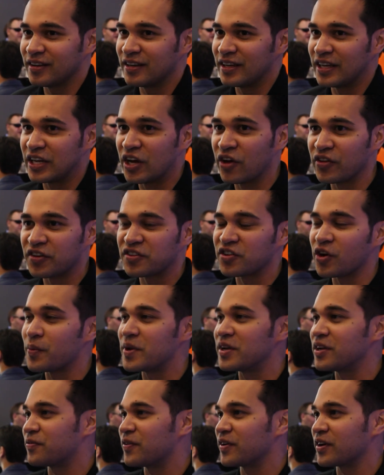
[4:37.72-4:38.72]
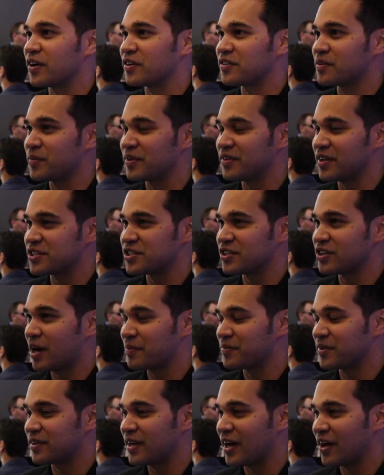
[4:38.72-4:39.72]
you know, there's so many different customization
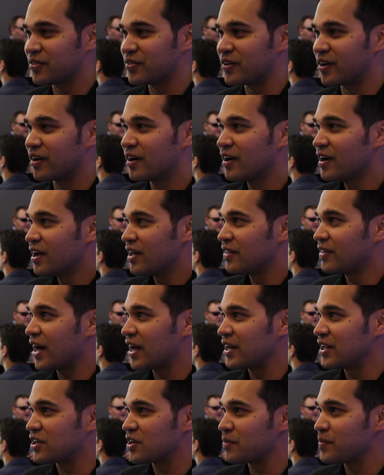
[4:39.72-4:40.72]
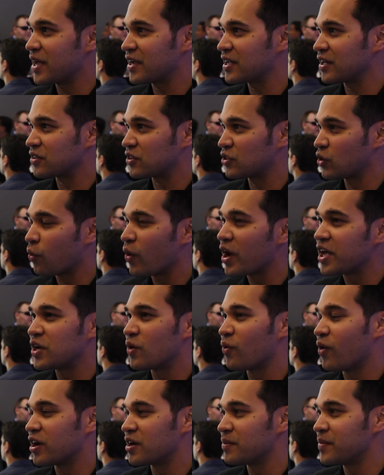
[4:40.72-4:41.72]
options out there that you can make it the way
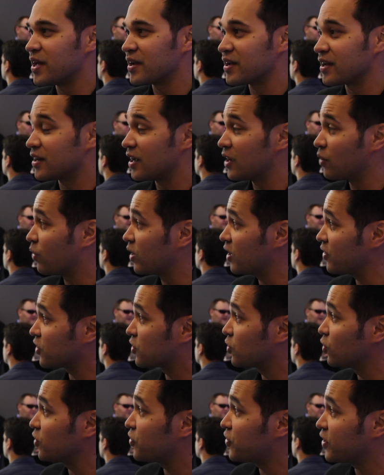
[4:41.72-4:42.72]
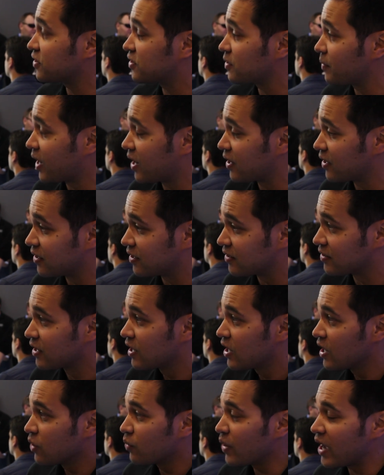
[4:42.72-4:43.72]
you want to make it. And one of the cool things about it is
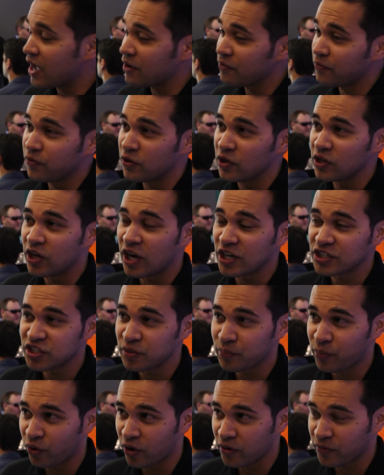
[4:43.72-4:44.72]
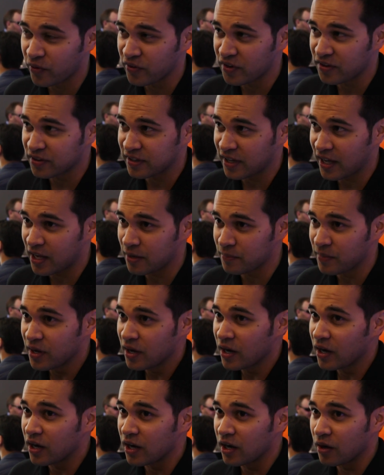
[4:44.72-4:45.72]
we have full launch support for this game.
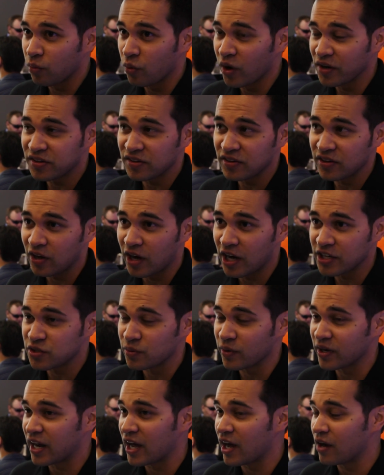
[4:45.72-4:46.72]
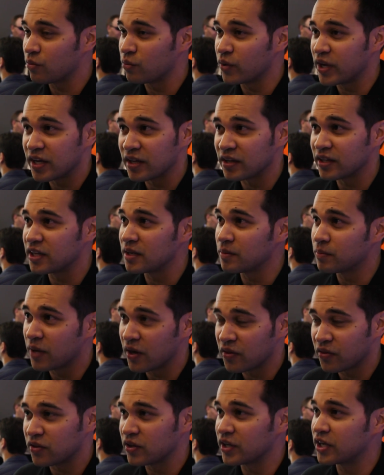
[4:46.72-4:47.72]
Uh, once it's launched, we're going to have weekly,
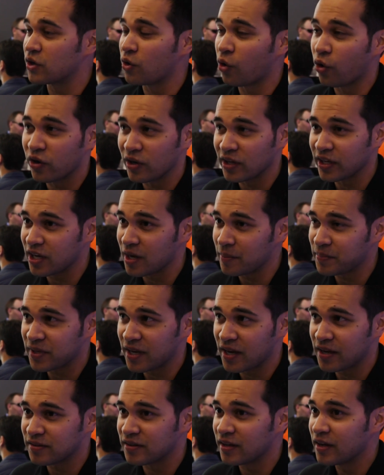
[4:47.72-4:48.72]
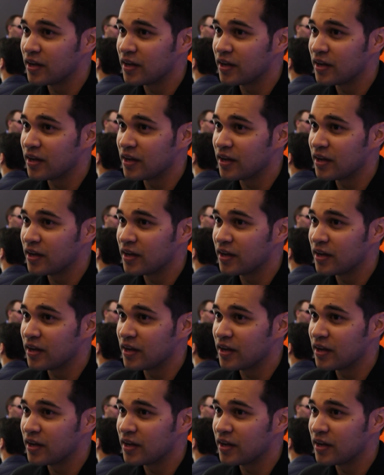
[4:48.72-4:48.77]
monthly, quarterly updates,